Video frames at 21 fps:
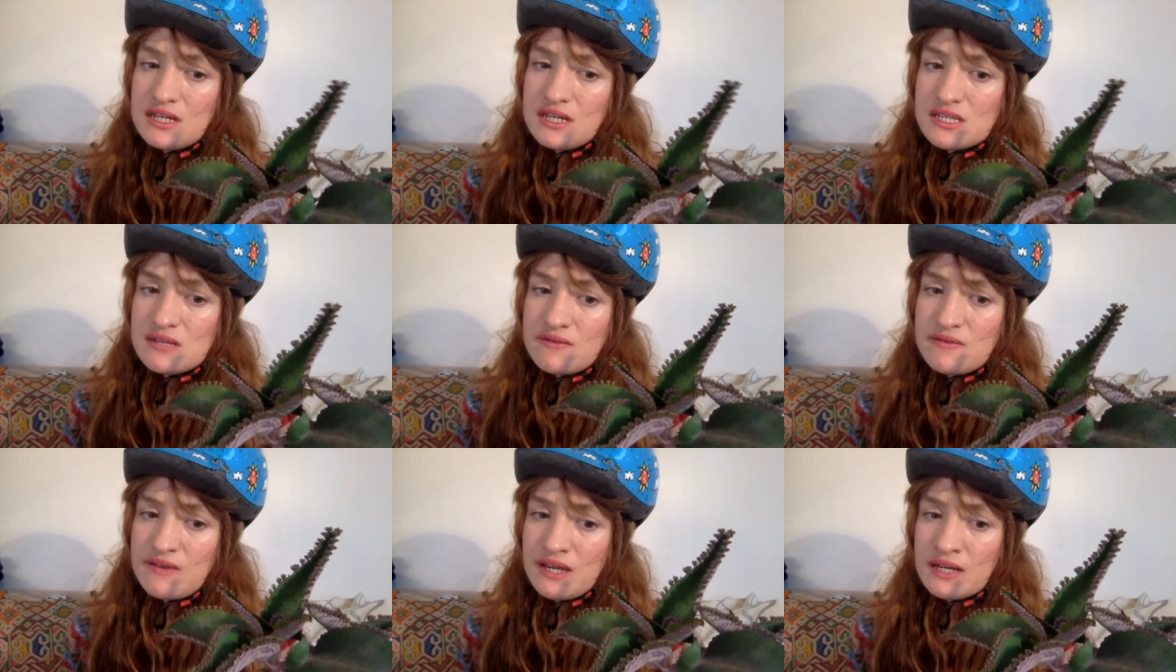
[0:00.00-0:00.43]

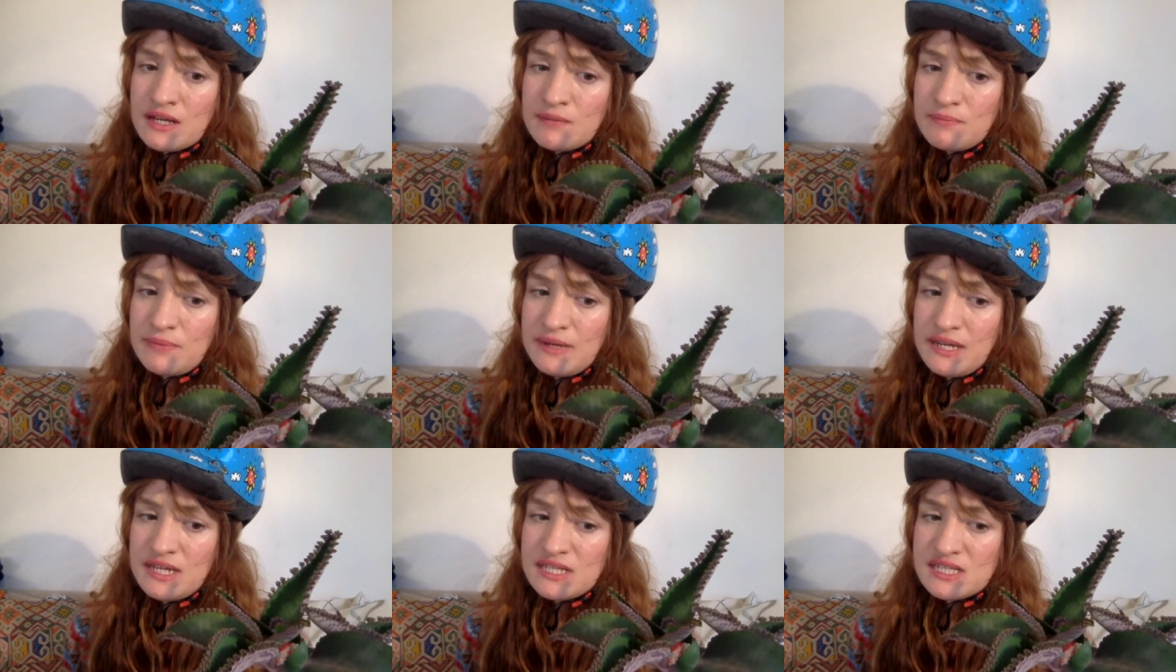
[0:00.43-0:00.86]
So they can
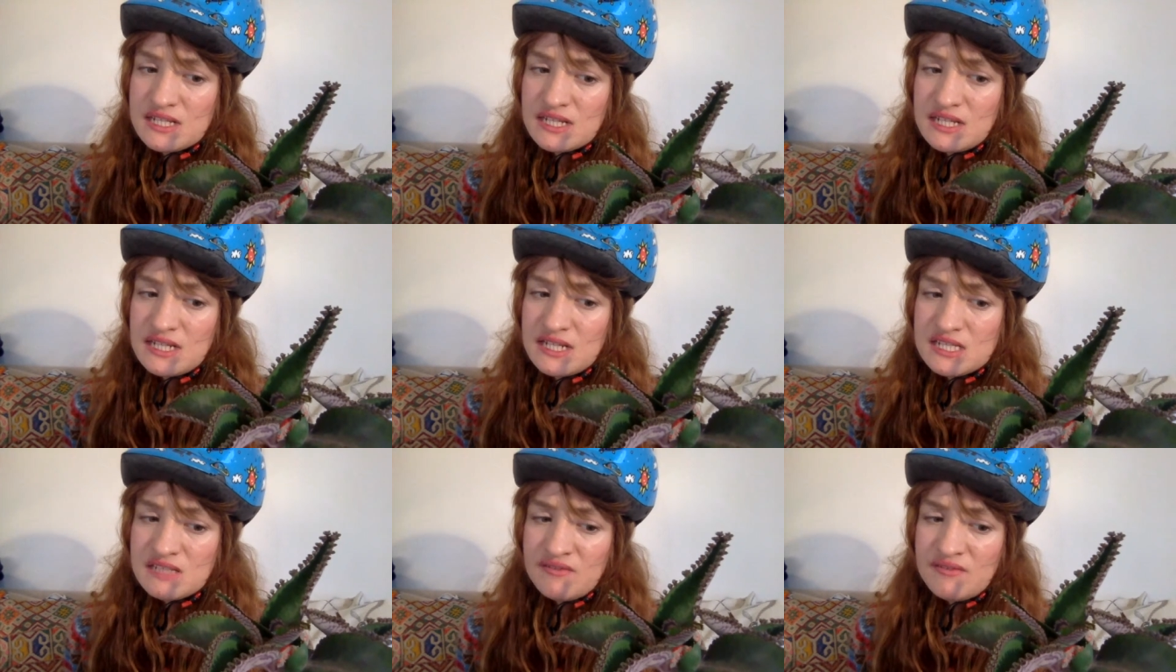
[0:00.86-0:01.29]

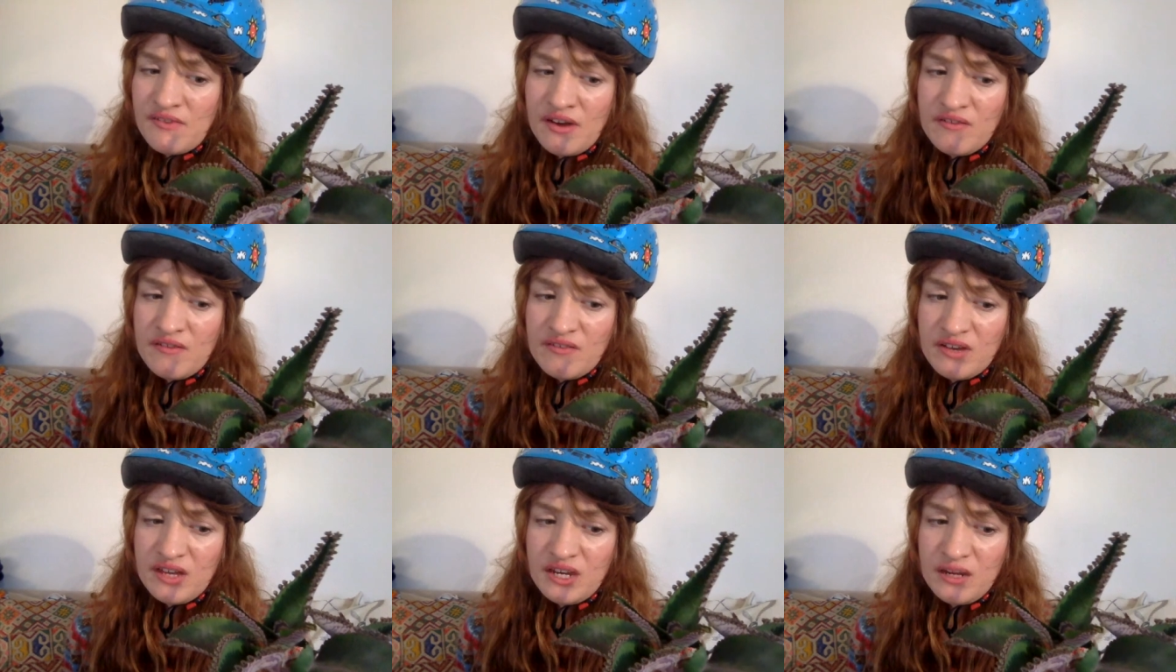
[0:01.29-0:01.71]
basically
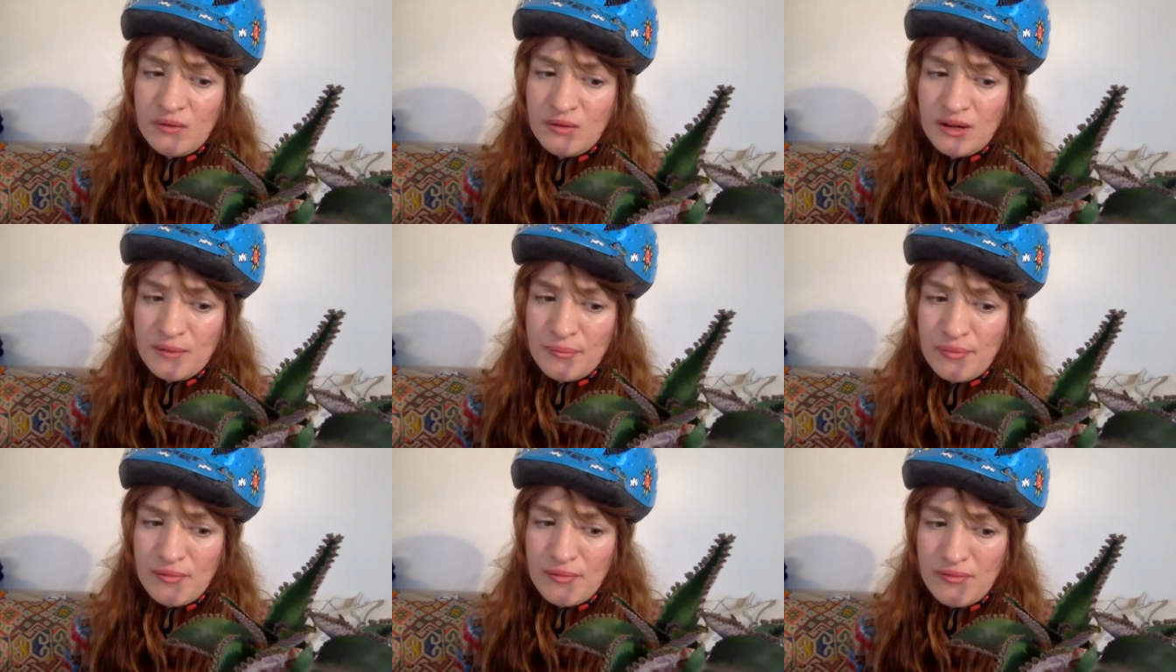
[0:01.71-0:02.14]
survive
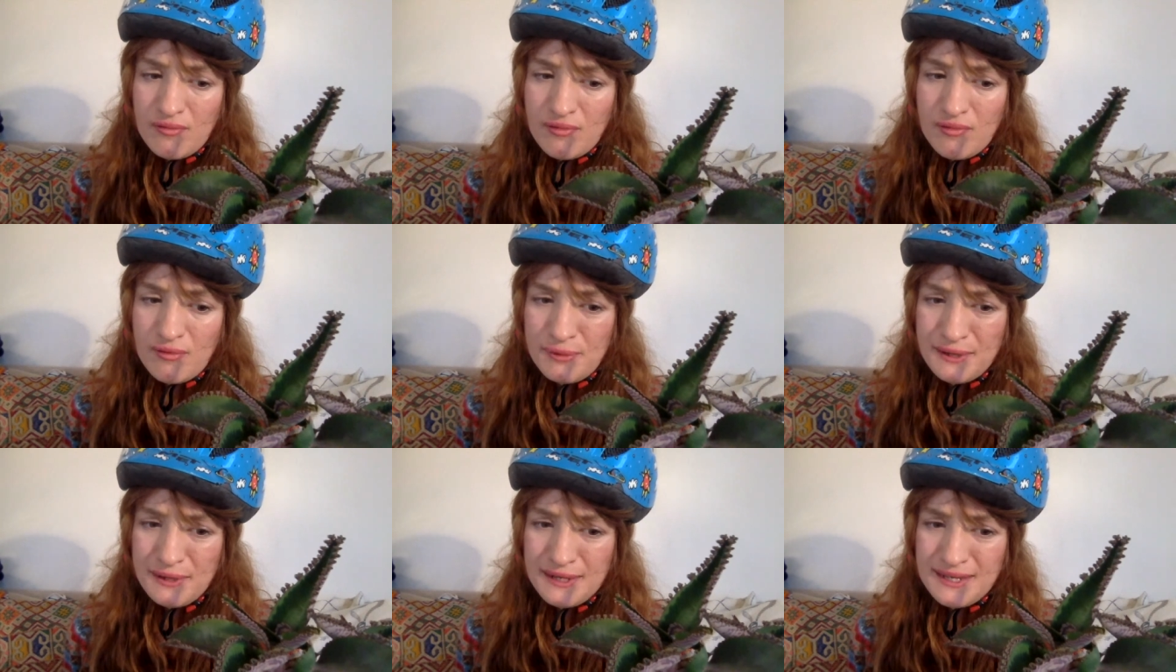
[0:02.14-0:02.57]
anywhere,
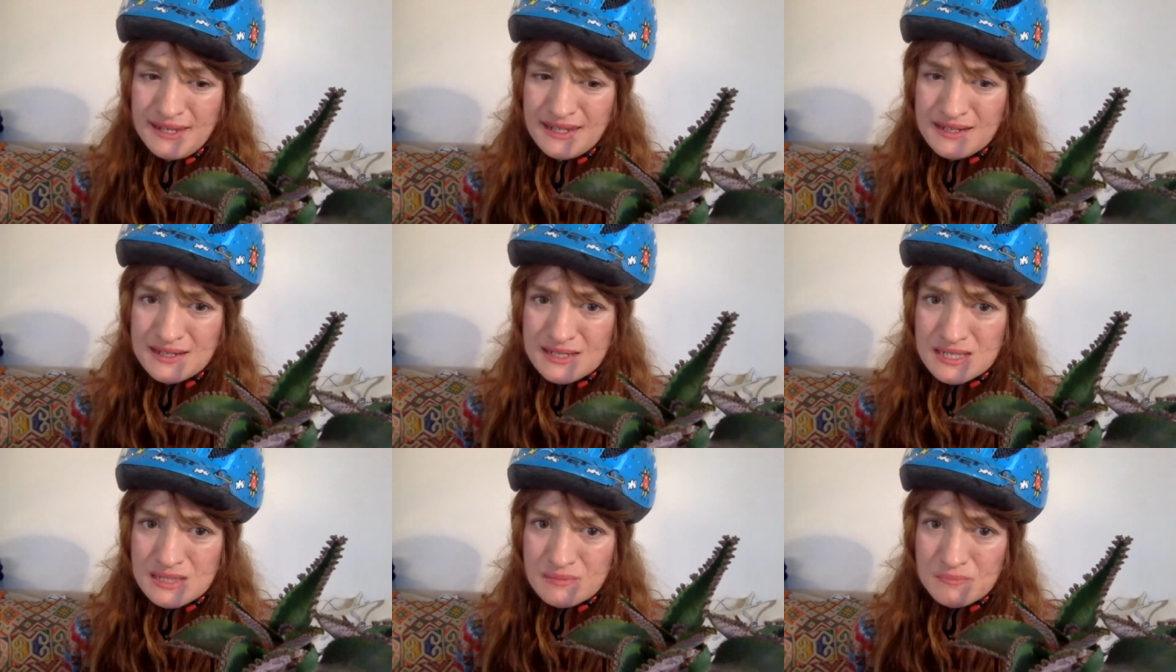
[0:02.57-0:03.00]
probably
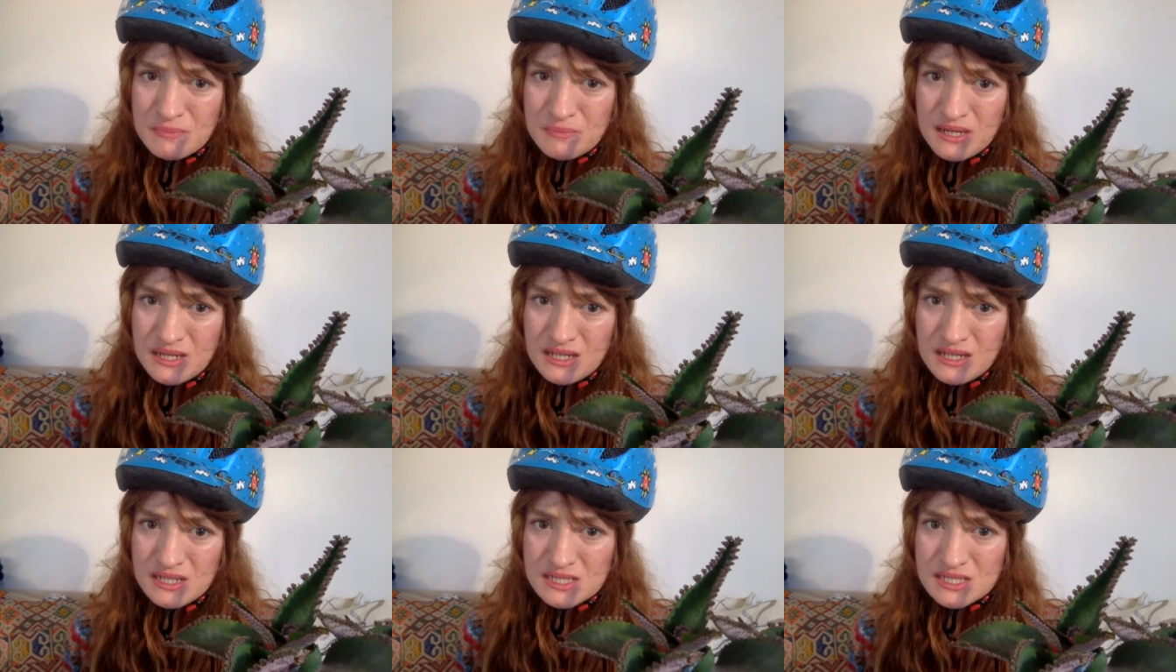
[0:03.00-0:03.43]
in
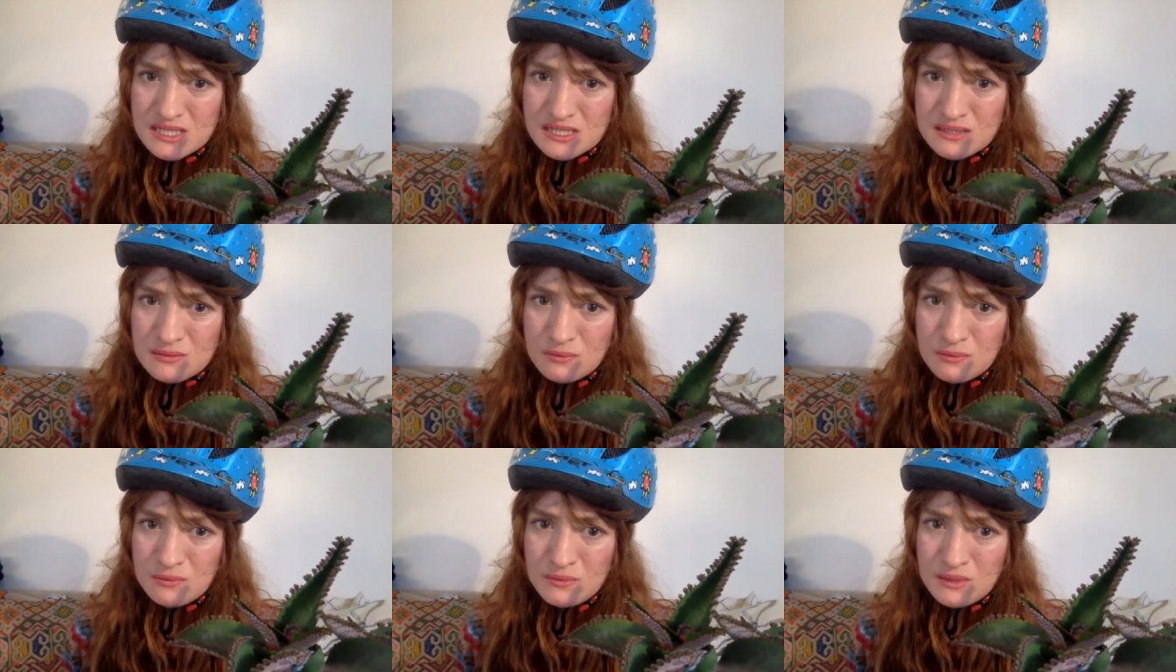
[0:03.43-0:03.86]
space
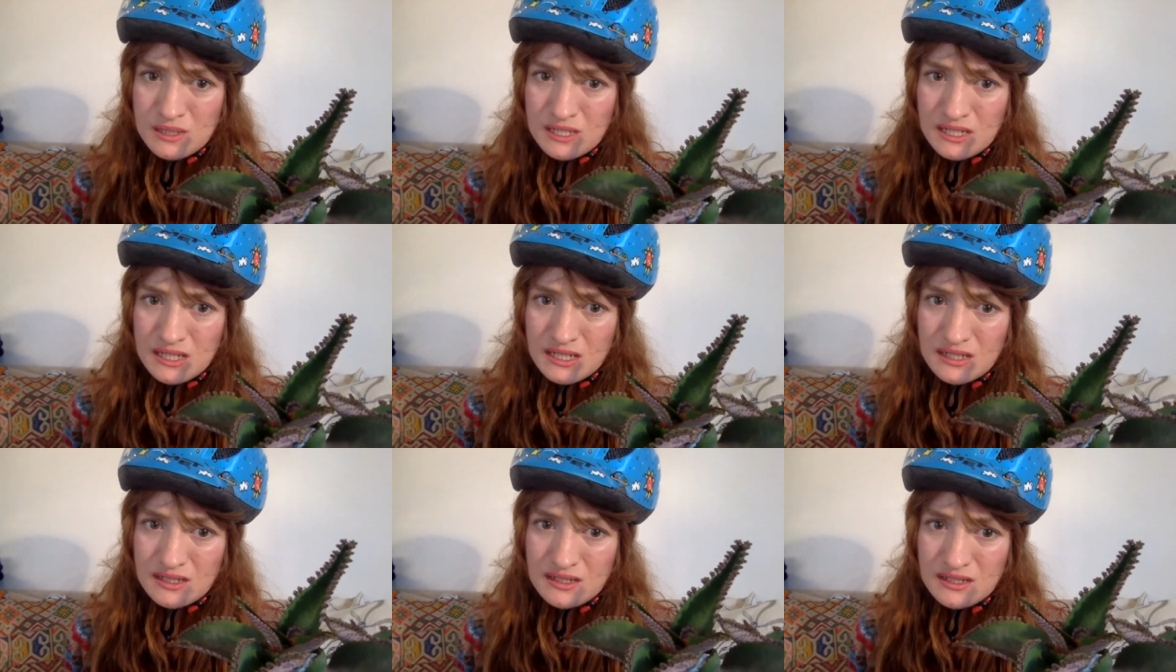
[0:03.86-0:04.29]
as
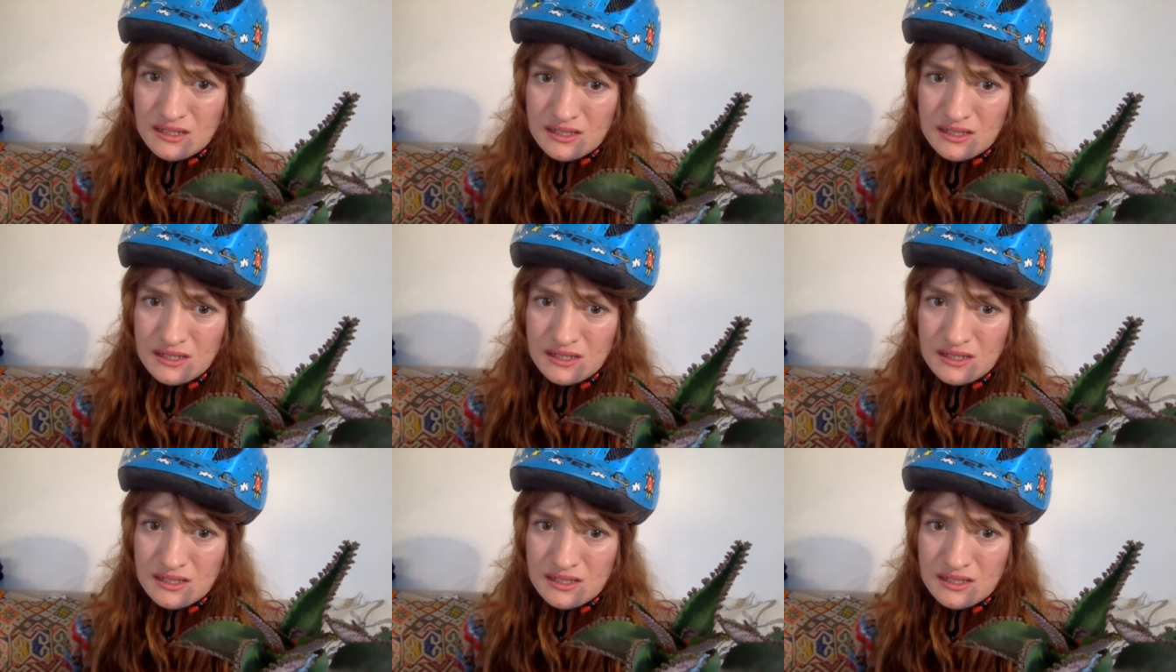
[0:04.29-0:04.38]
well.